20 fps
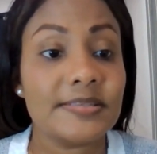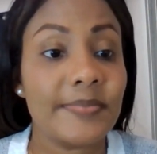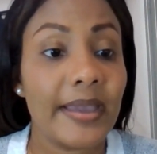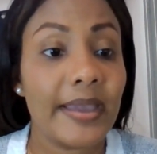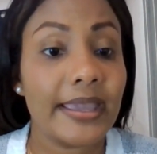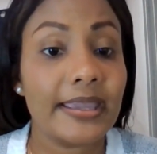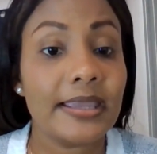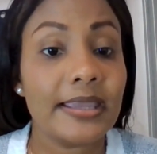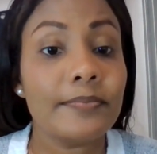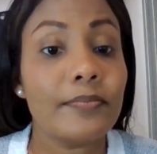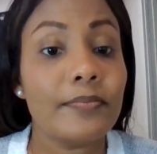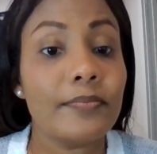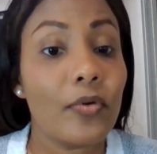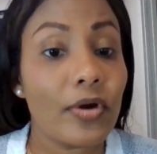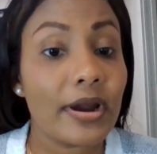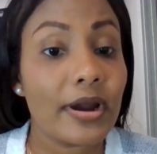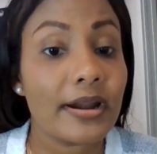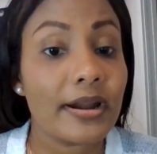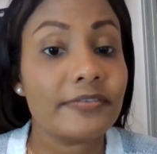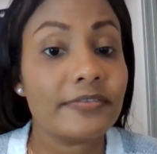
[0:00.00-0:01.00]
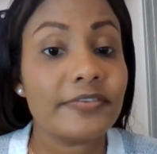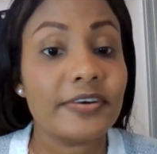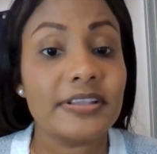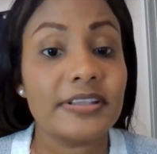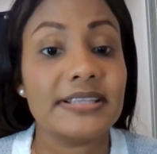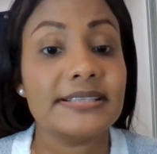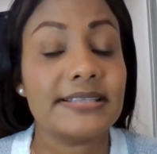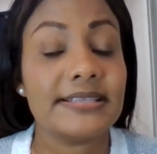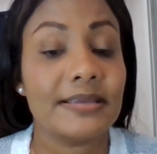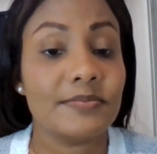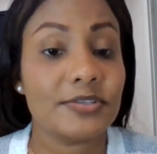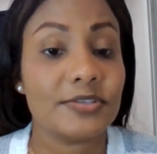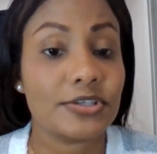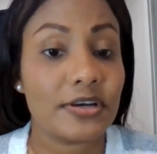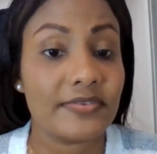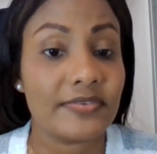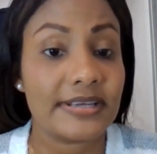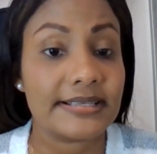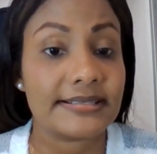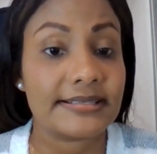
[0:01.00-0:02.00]
paying more for the same
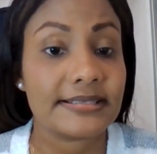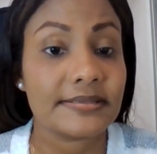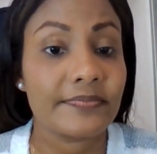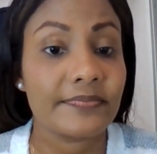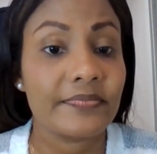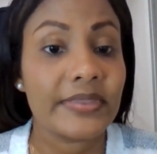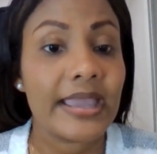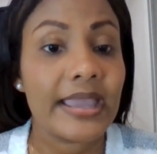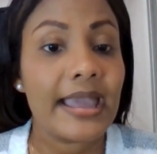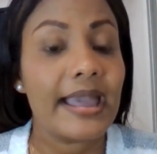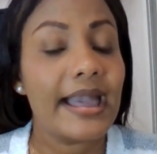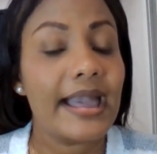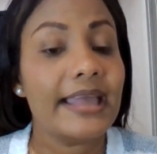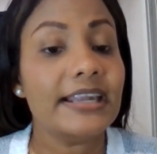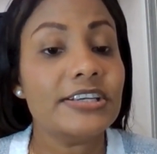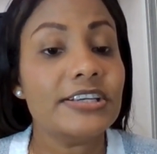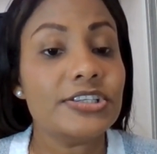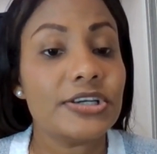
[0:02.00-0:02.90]
service. And in